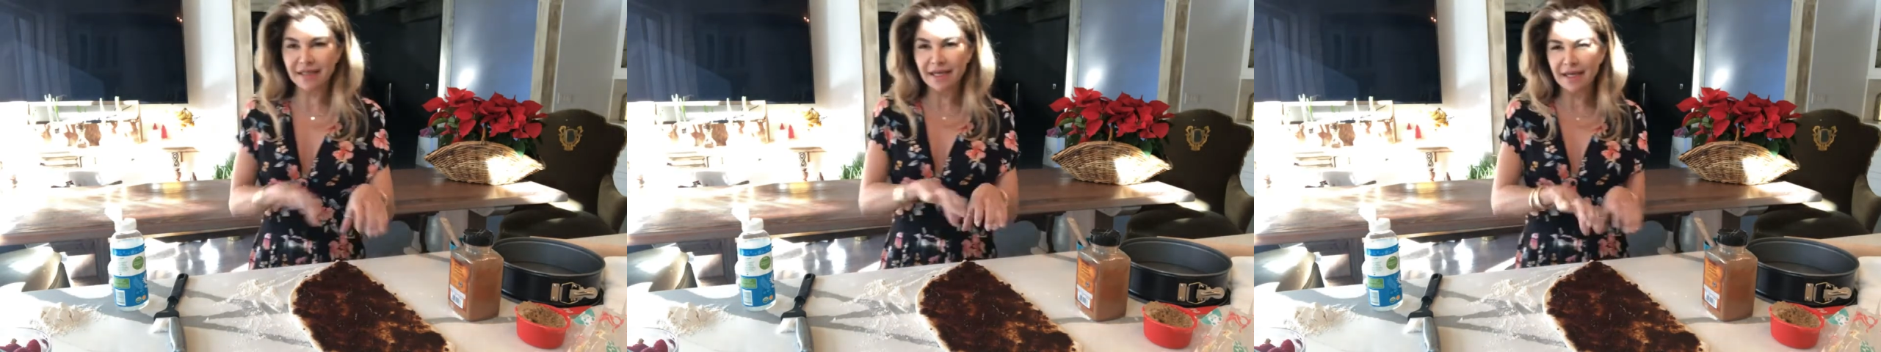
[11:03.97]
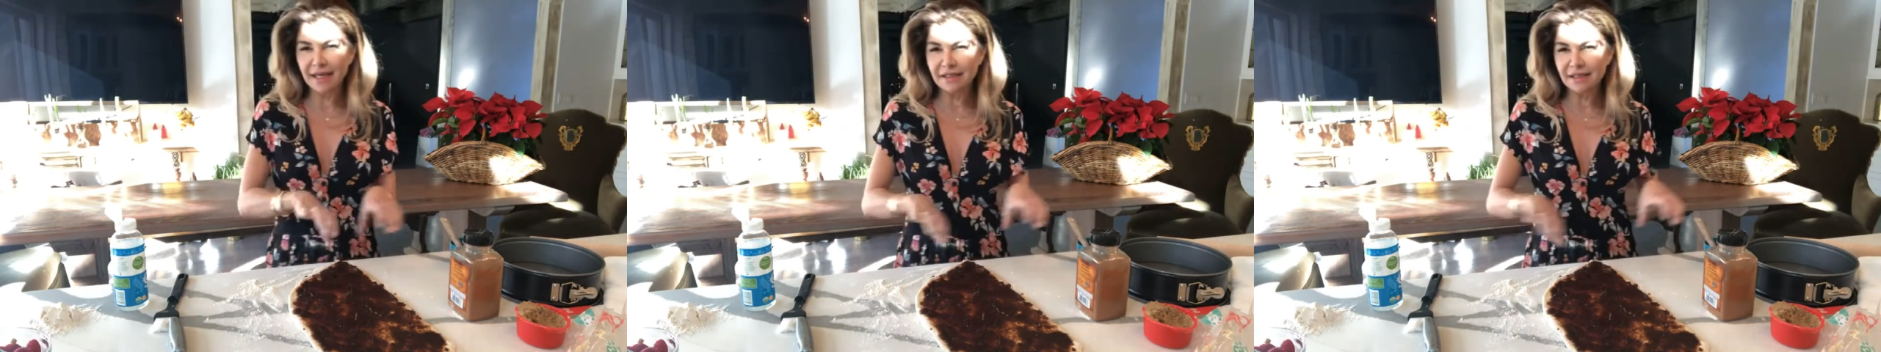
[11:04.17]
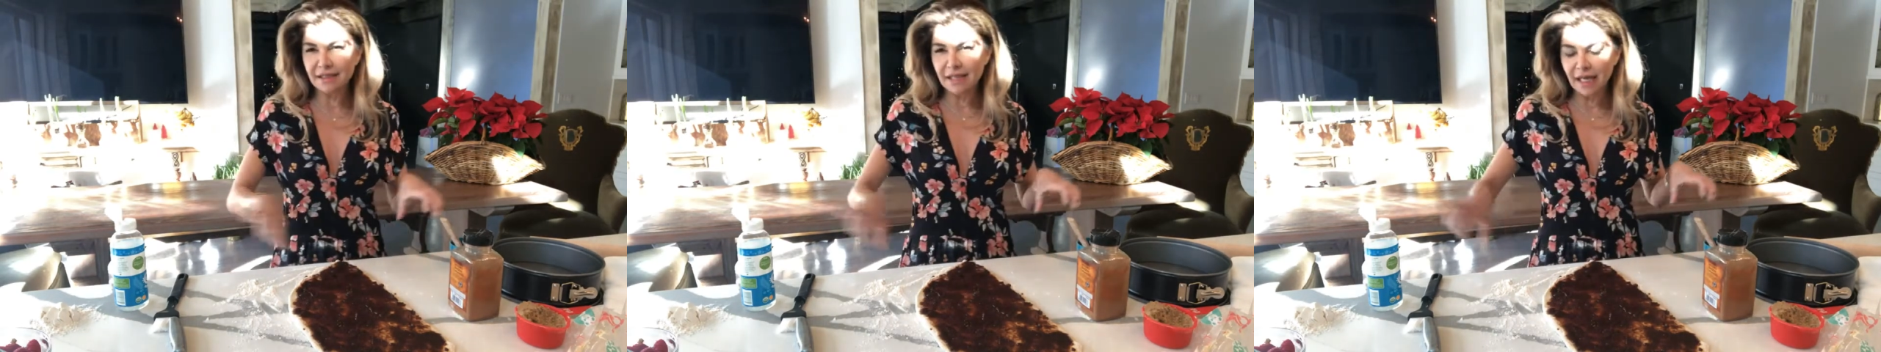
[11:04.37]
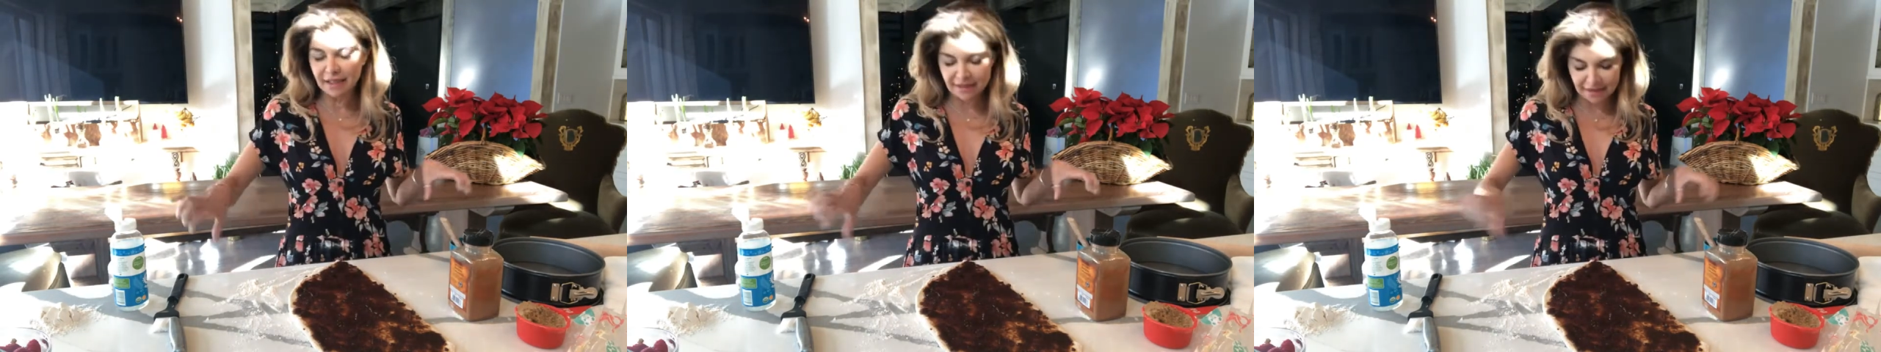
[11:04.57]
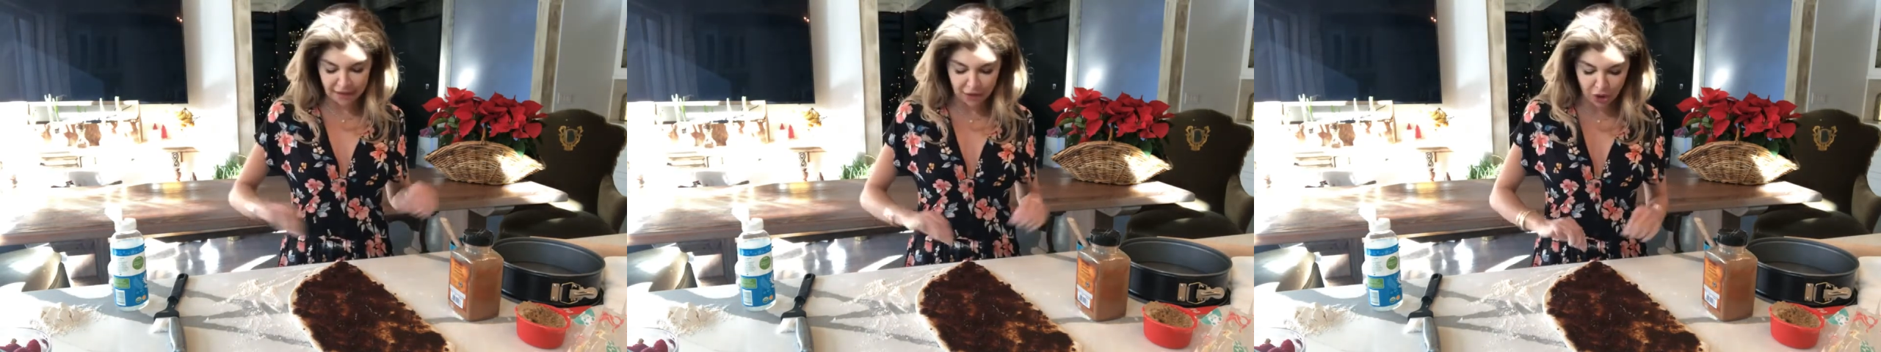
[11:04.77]
it gets
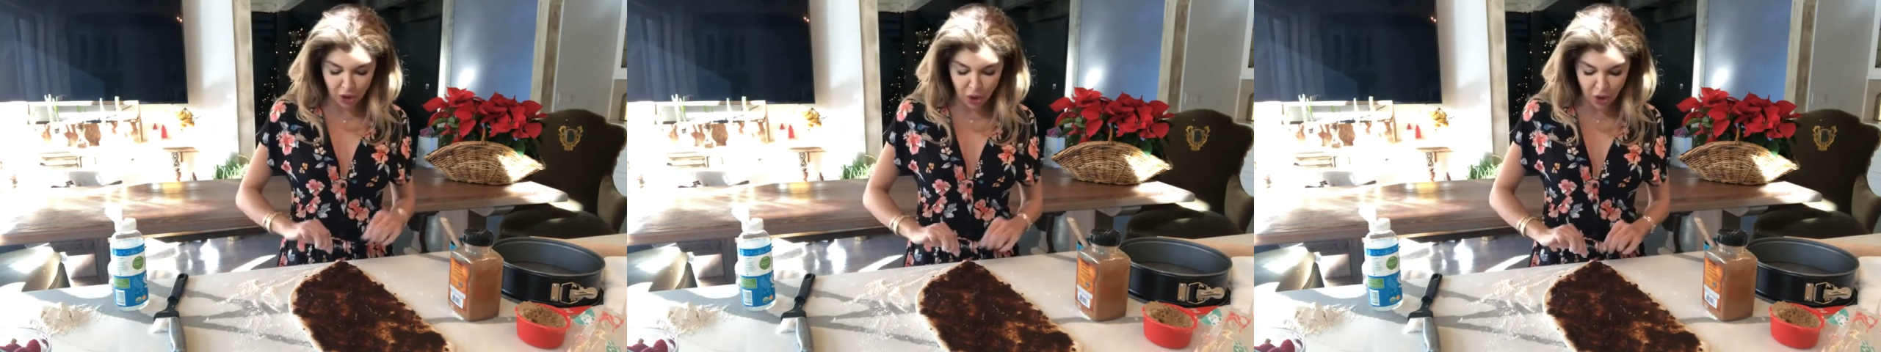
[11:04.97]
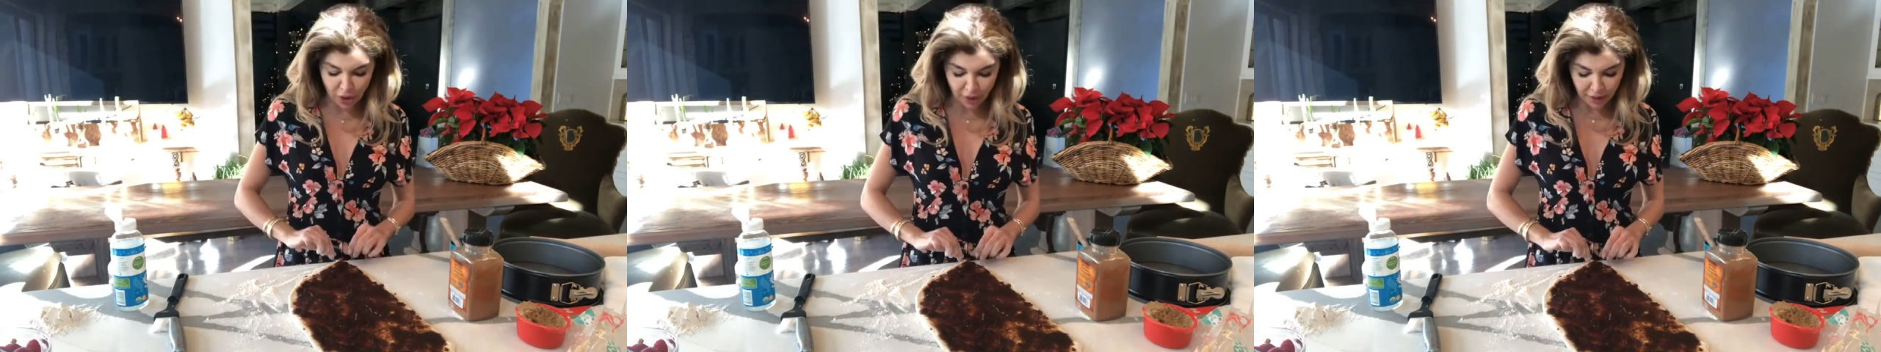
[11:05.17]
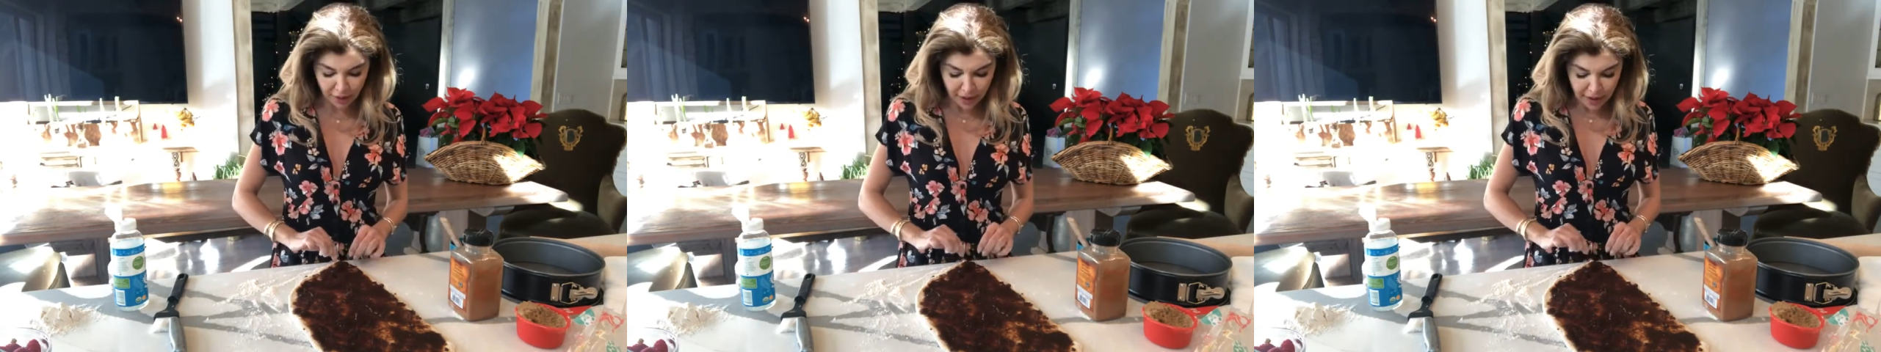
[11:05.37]
nice and long.